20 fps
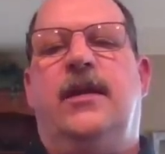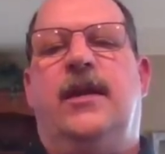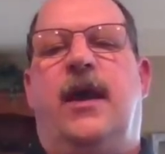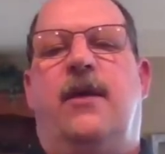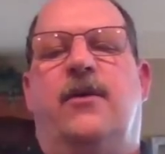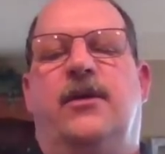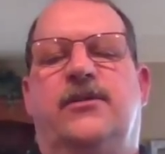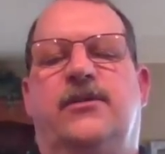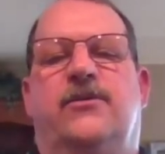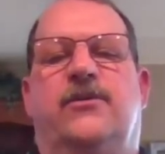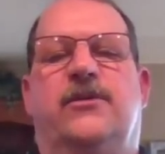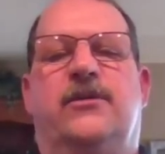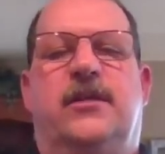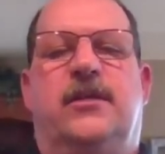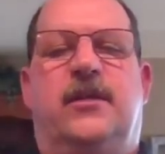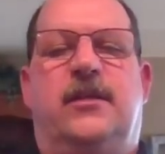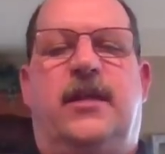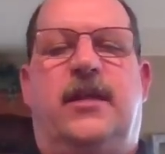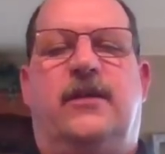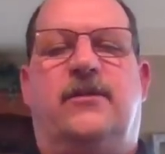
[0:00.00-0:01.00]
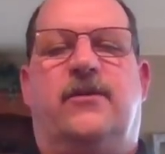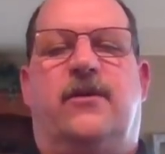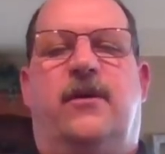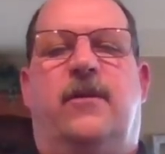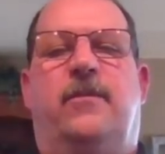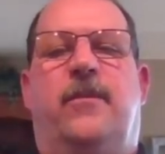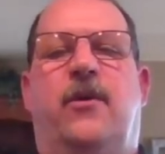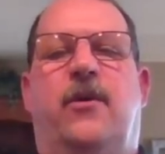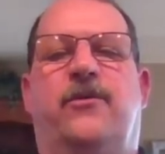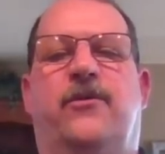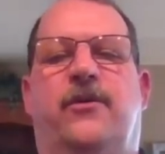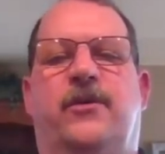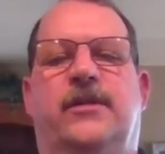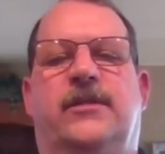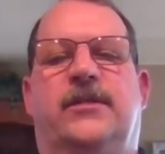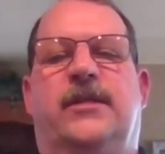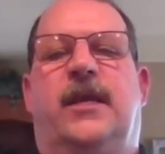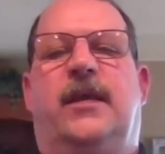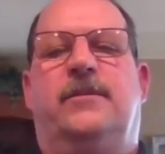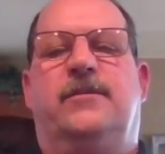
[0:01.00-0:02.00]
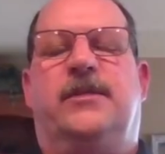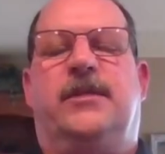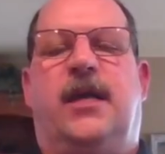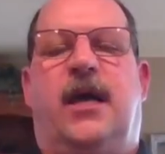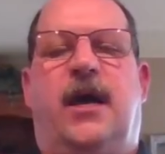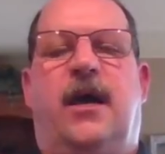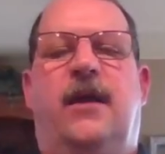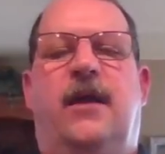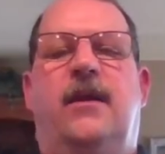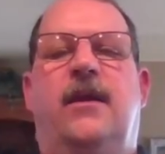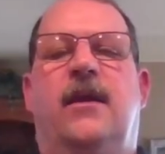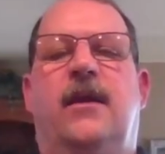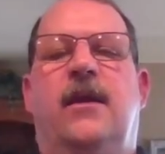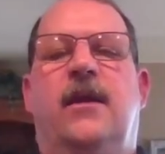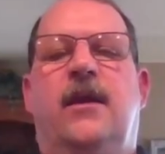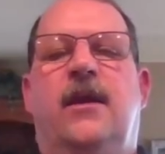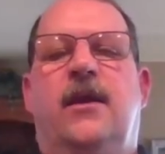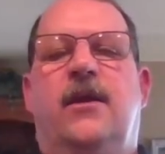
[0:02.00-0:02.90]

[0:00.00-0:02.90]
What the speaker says: Now our source and detector are both on the same side.